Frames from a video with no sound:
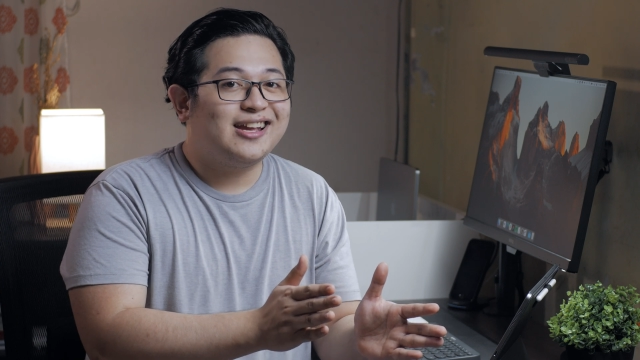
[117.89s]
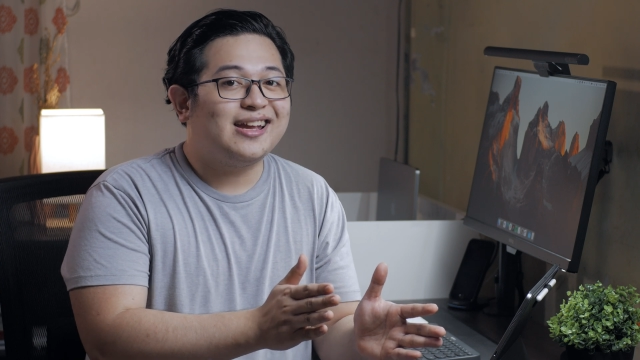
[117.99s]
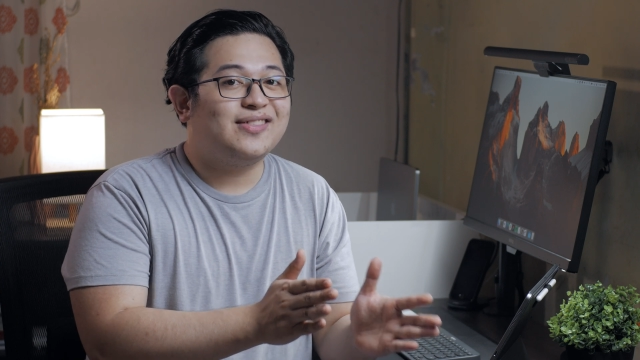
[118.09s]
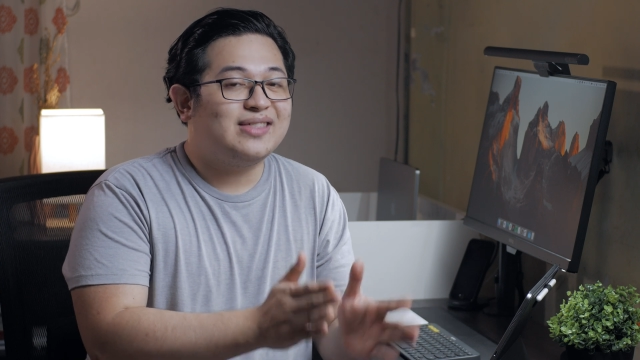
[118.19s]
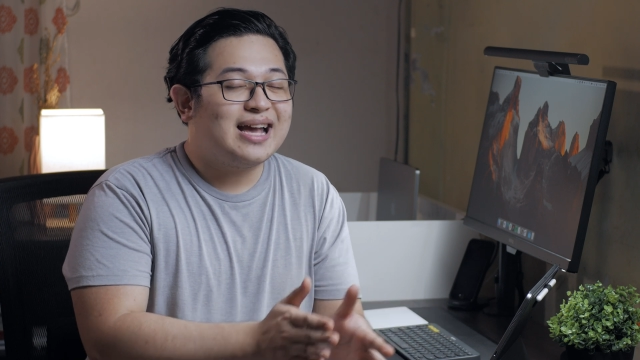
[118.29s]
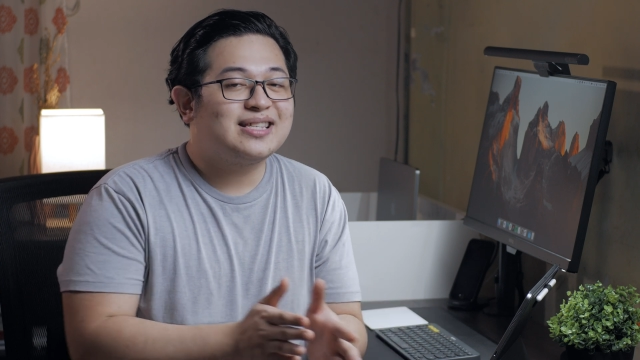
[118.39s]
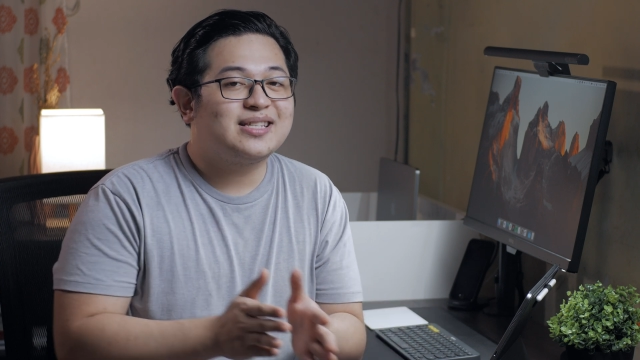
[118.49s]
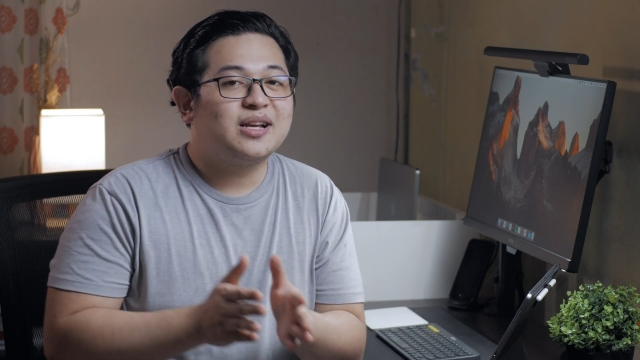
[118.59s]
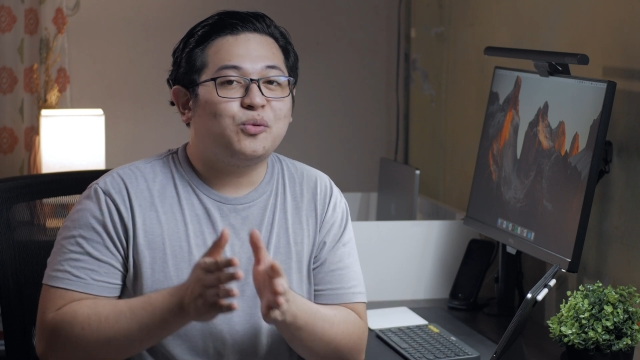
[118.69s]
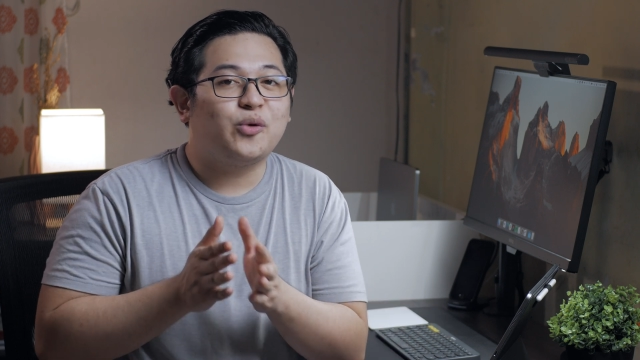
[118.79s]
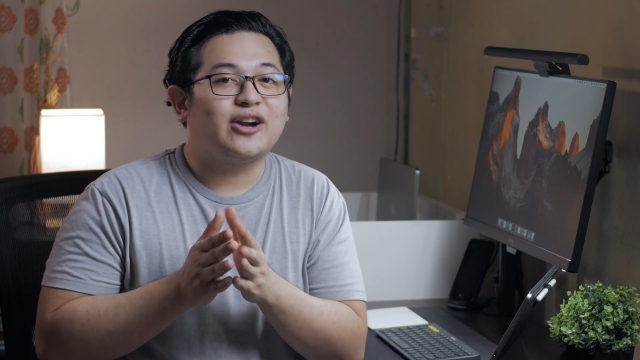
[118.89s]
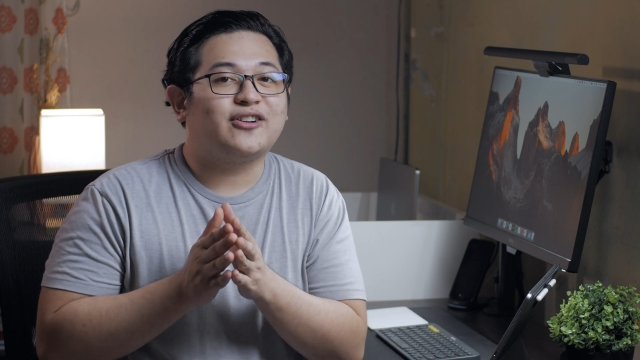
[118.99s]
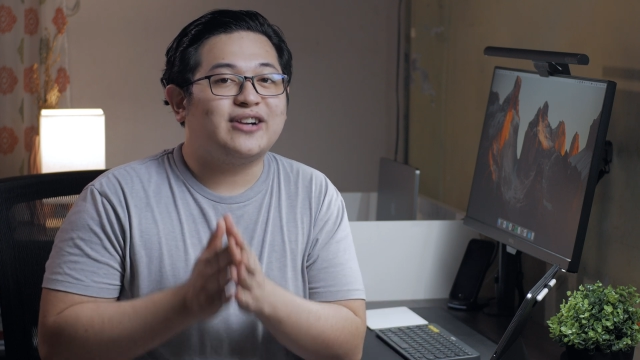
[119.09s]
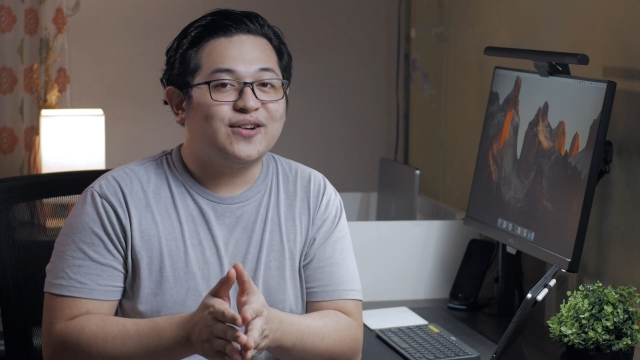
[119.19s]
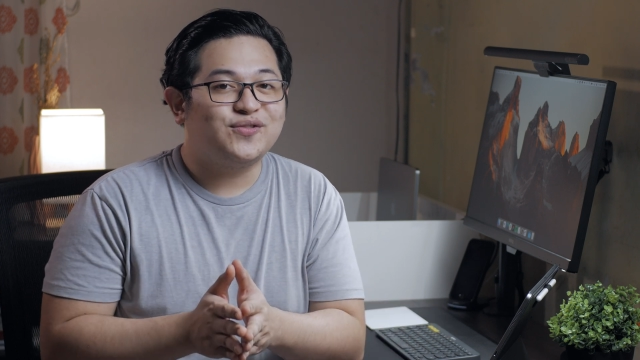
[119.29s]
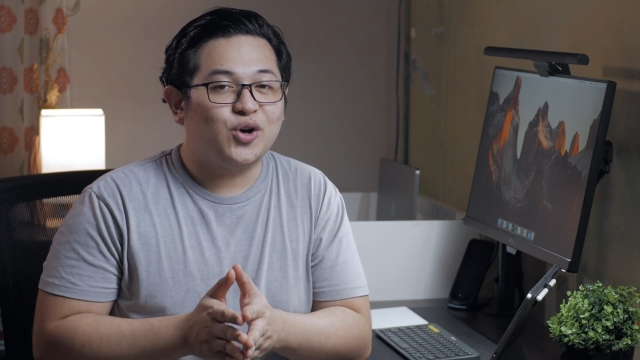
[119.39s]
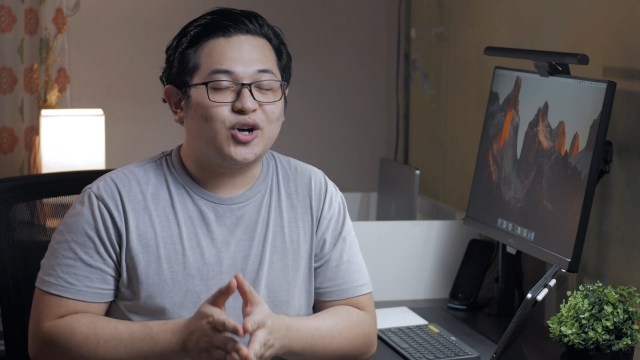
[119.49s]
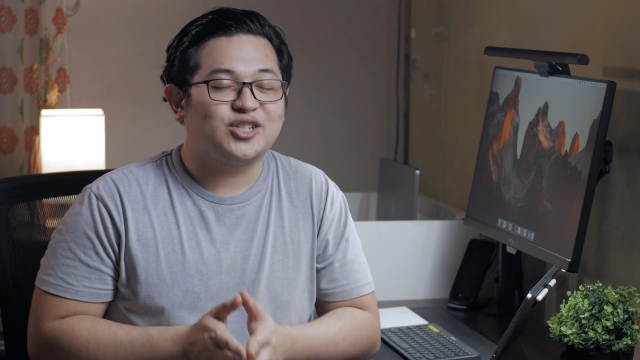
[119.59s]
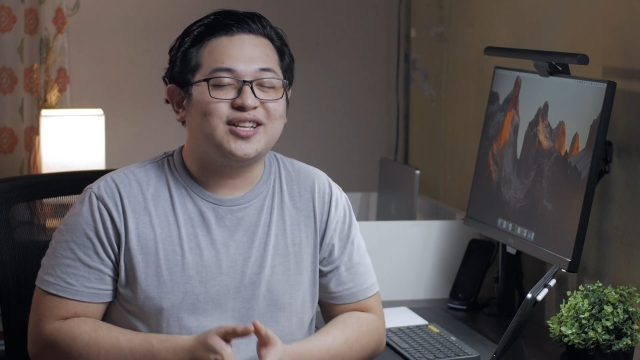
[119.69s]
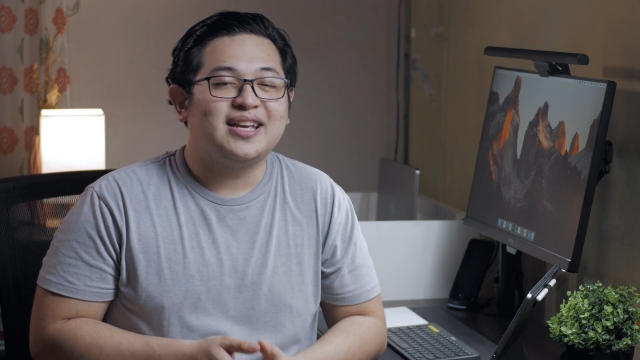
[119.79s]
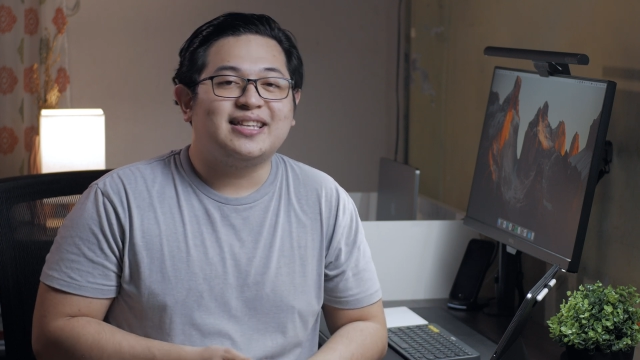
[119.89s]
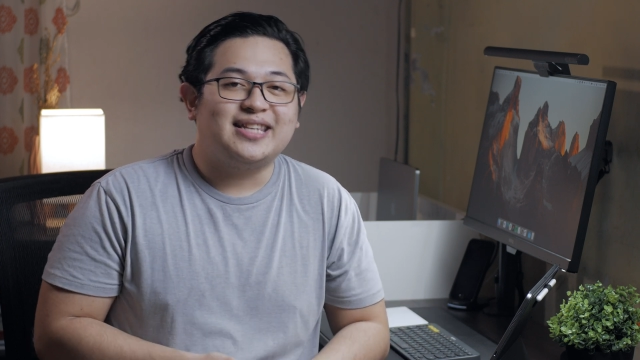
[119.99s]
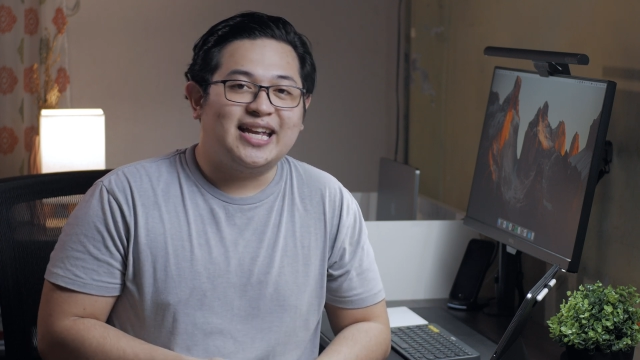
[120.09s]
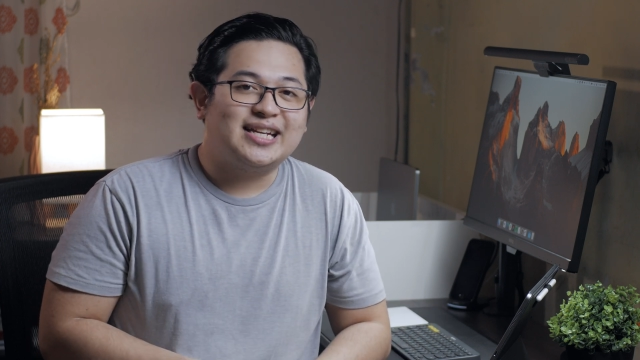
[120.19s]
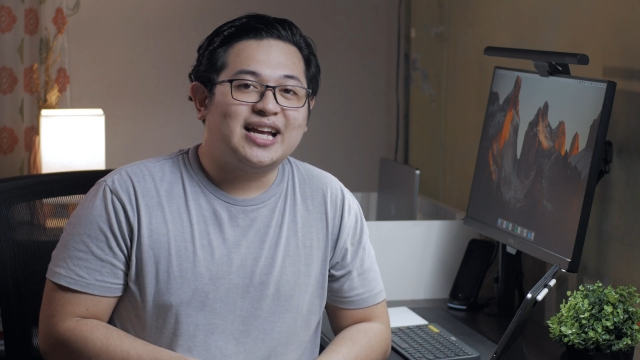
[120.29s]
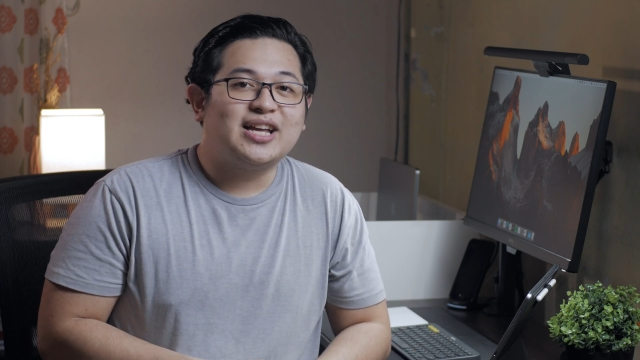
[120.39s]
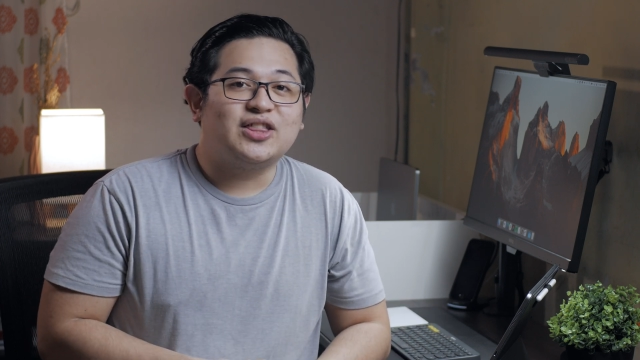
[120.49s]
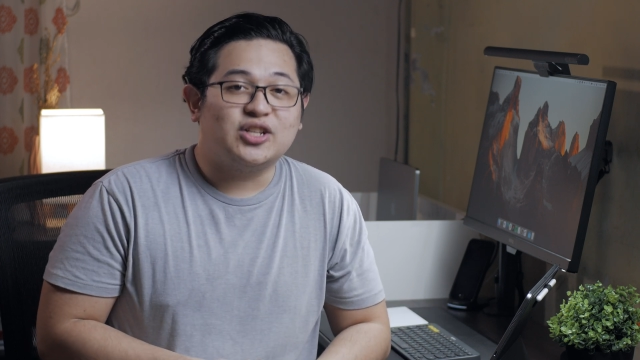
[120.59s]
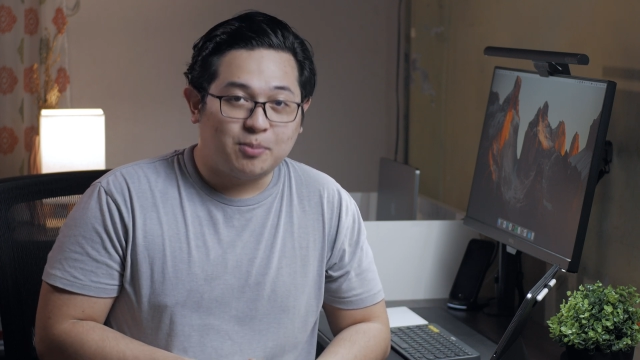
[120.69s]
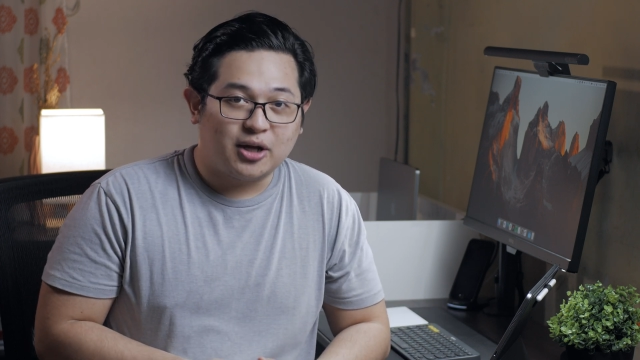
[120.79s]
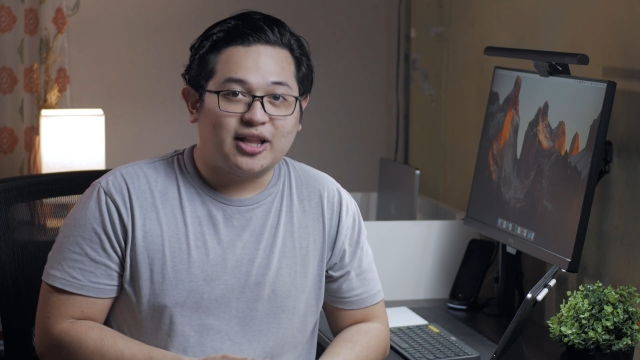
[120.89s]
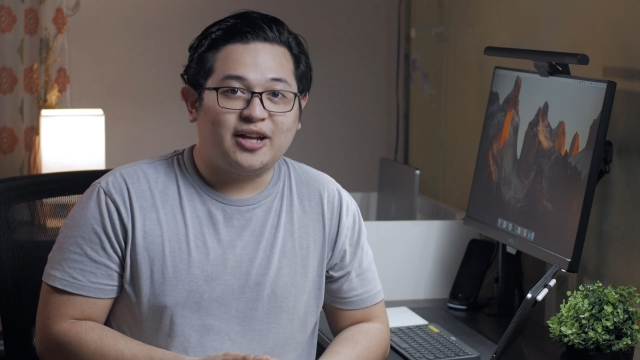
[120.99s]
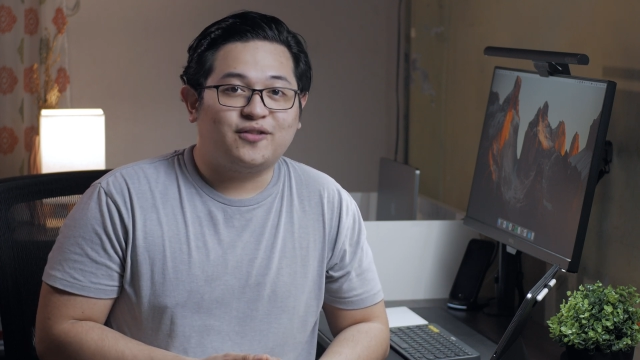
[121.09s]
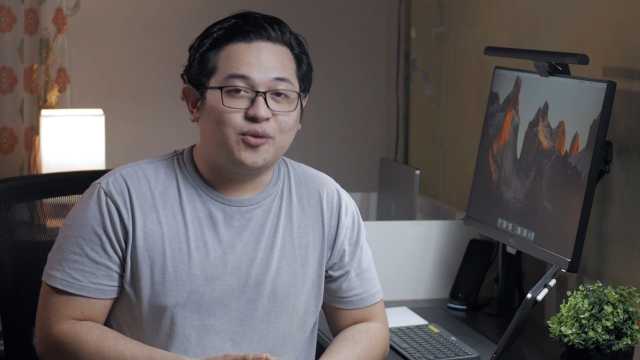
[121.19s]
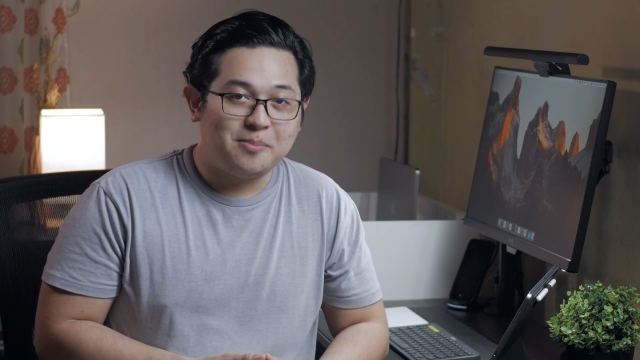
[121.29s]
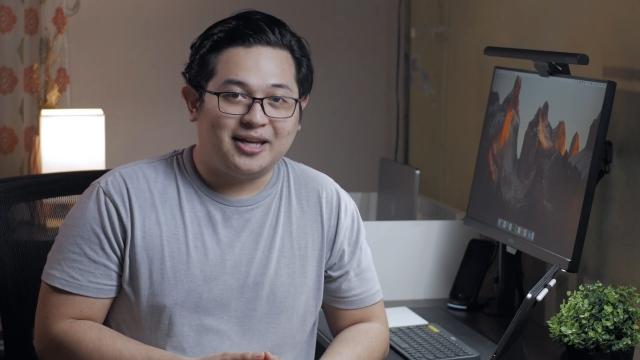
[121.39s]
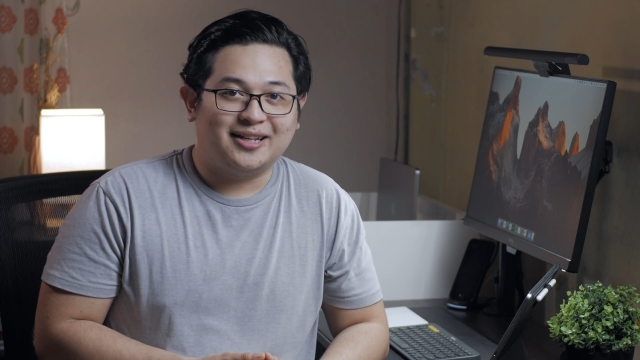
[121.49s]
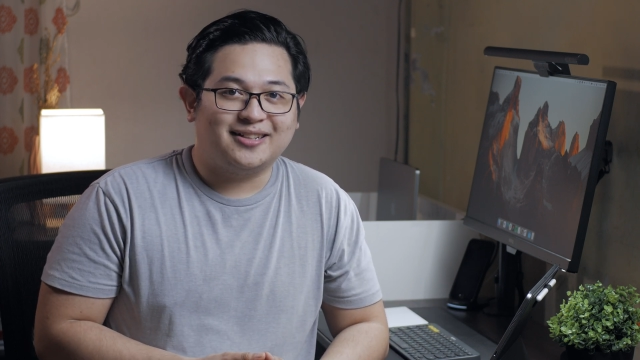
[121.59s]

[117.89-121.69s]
and that's where craft.do take the spotlight from me.